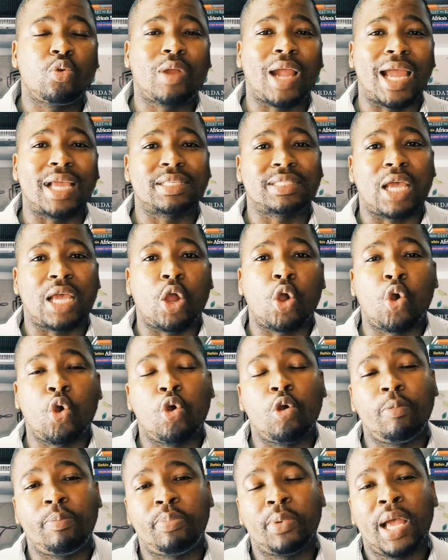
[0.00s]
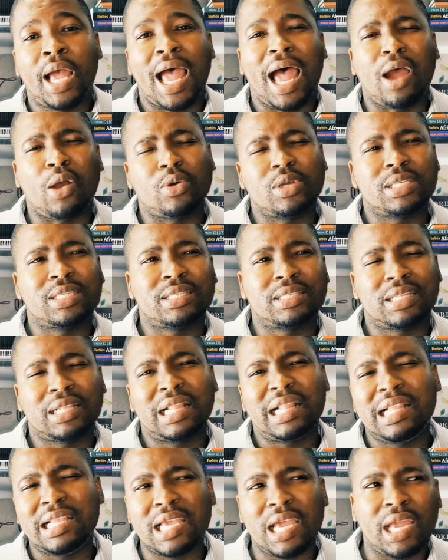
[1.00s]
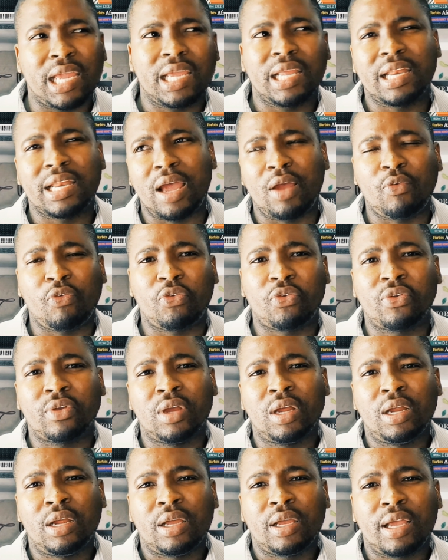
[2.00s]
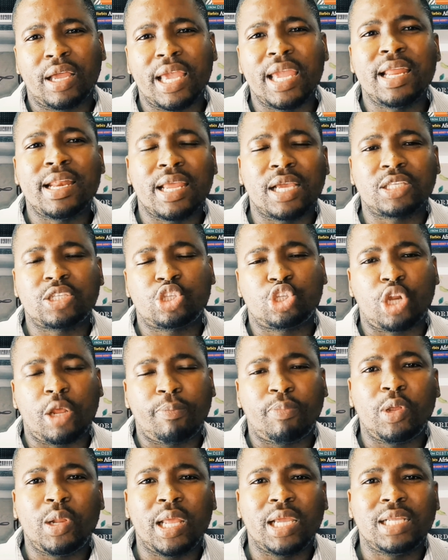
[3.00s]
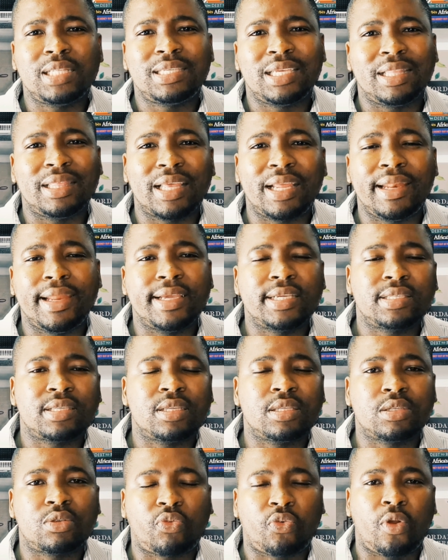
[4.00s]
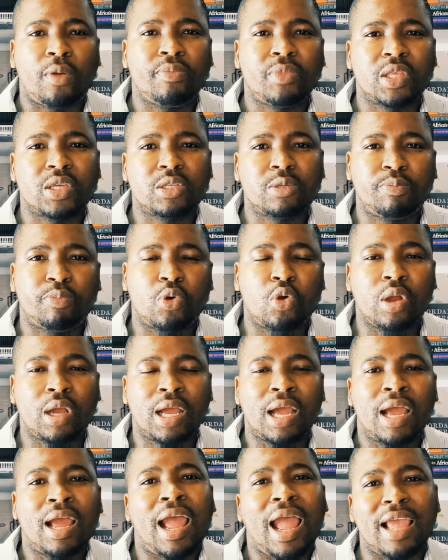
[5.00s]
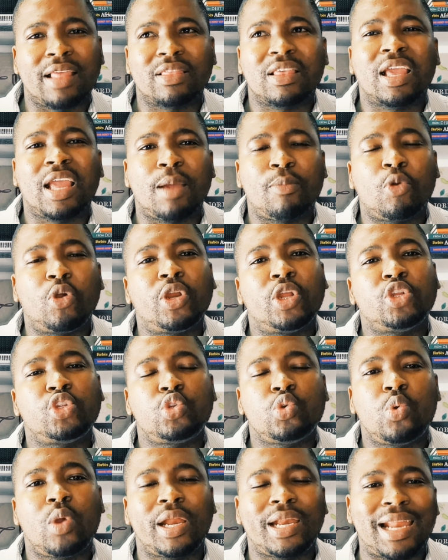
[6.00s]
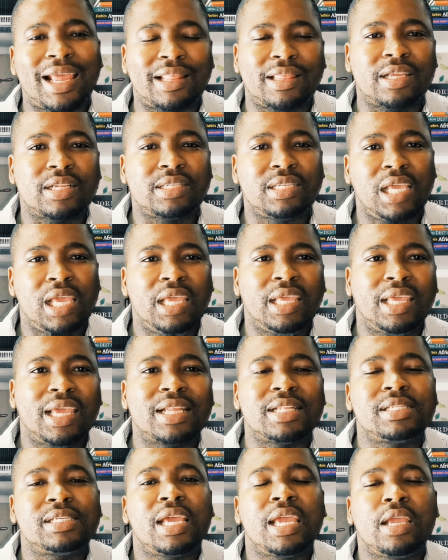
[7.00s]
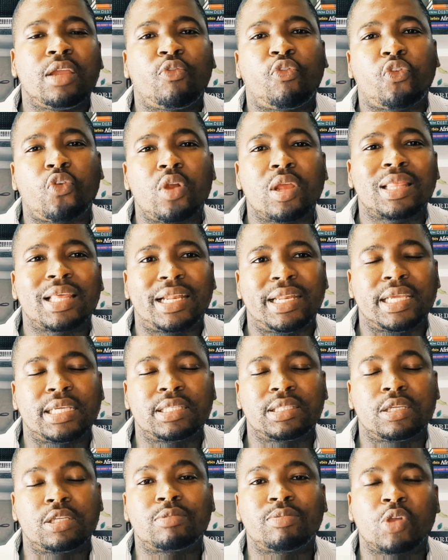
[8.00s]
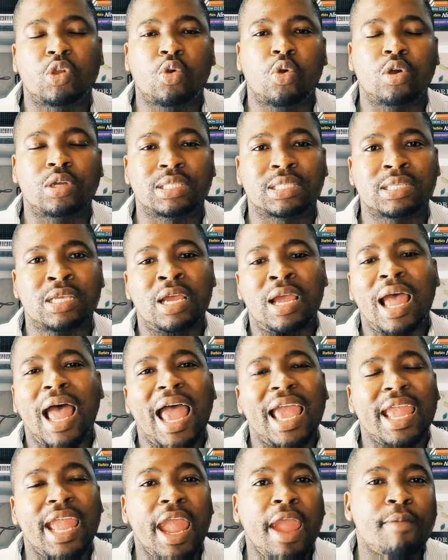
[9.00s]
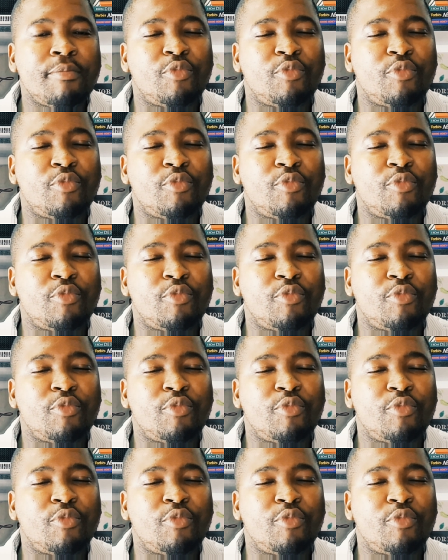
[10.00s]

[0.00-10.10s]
with you guys. I hope I was clear enough in extrapolating the lessons from this book. I think I'm going to do another take and take further lessons, because I